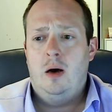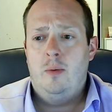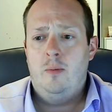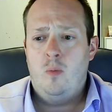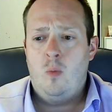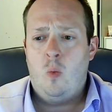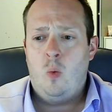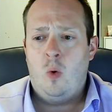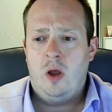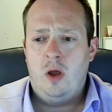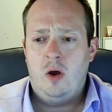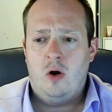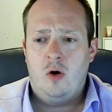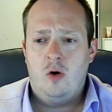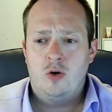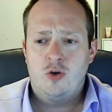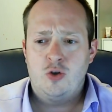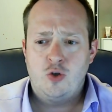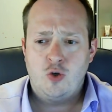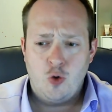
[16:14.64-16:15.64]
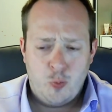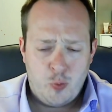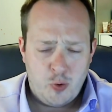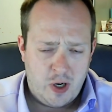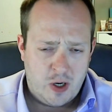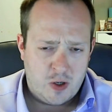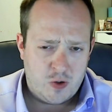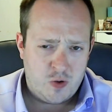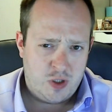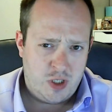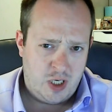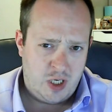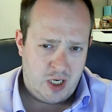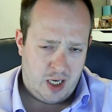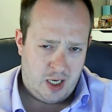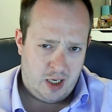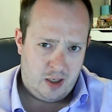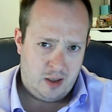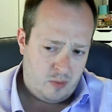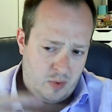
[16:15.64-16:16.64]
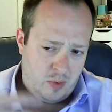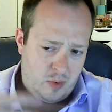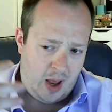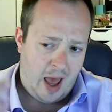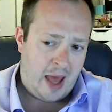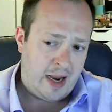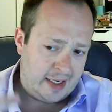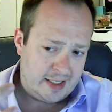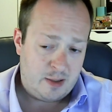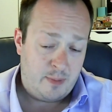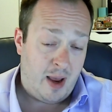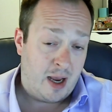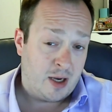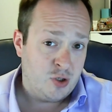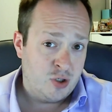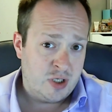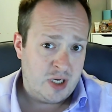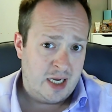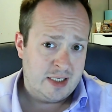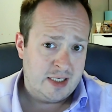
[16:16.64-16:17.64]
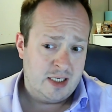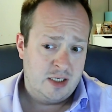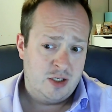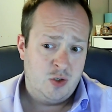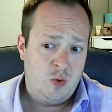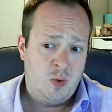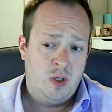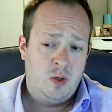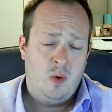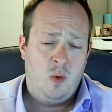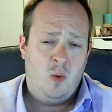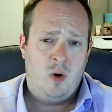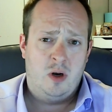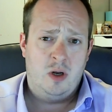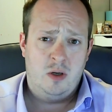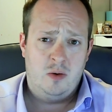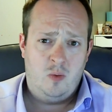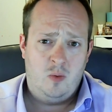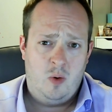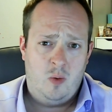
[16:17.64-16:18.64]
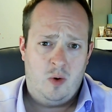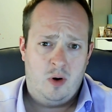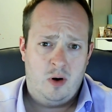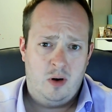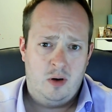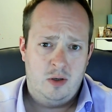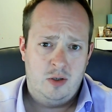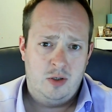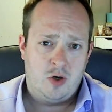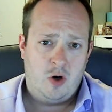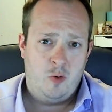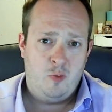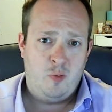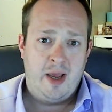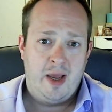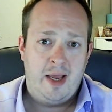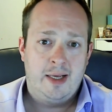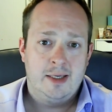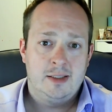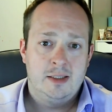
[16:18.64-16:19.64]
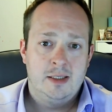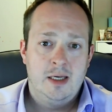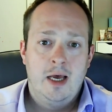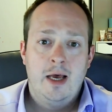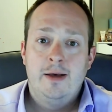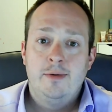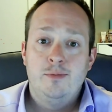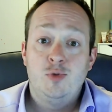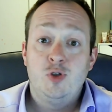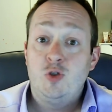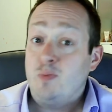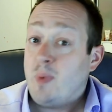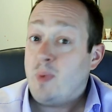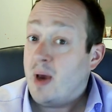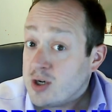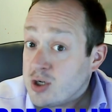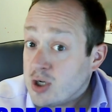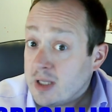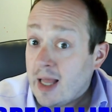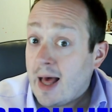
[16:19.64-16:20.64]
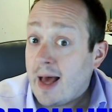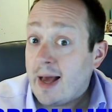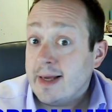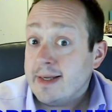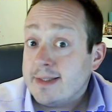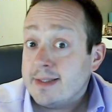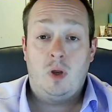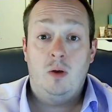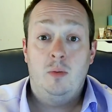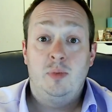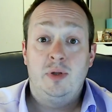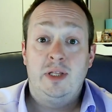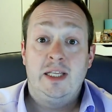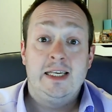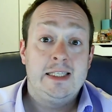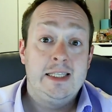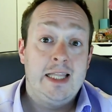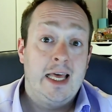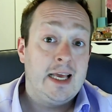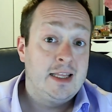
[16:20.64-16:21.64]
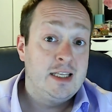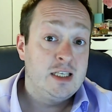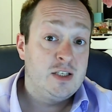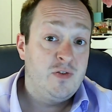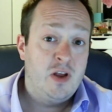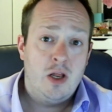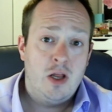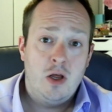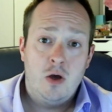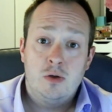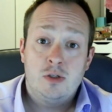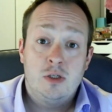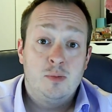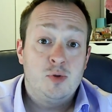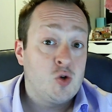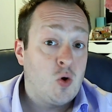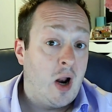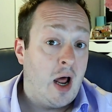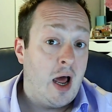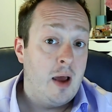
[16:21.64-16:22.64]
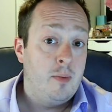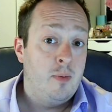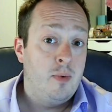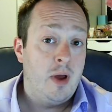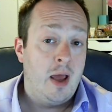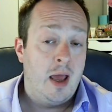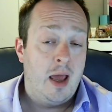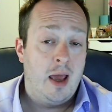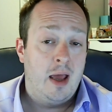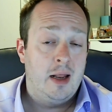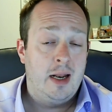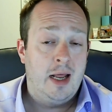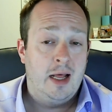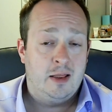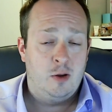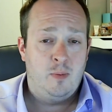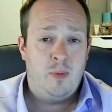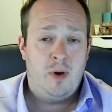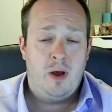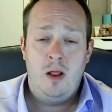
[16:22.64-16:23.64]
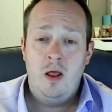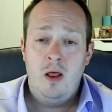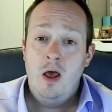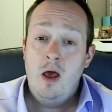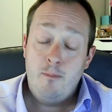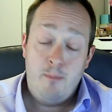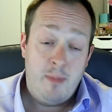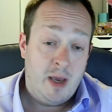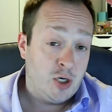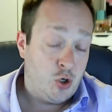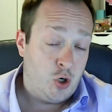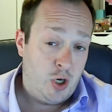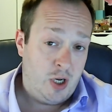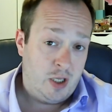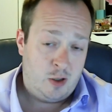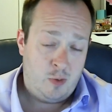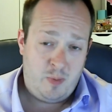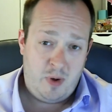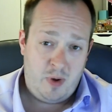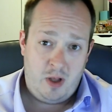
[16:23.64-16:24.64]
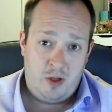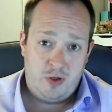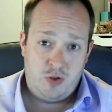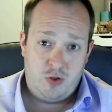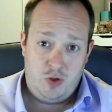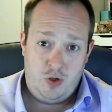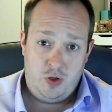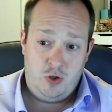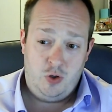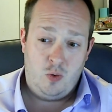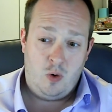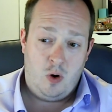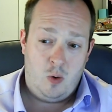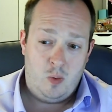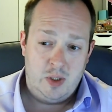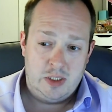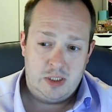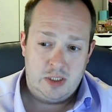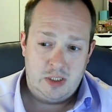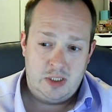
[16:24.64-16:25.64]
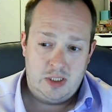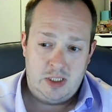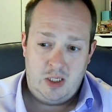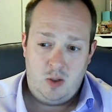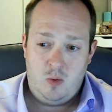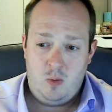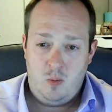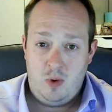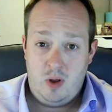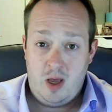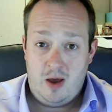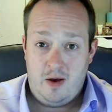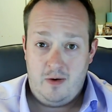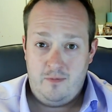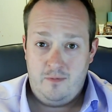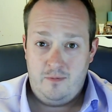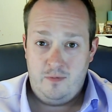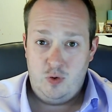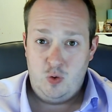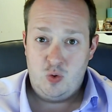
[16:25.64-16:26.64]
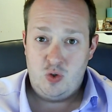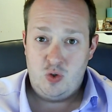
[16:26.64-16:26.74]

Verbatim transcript: We are super interested in adding some exercise into it. We want to start bikes, Specialized. Please like this video, subscribe, and hit the bell. Make sure you hit the bell so that you always see when we have new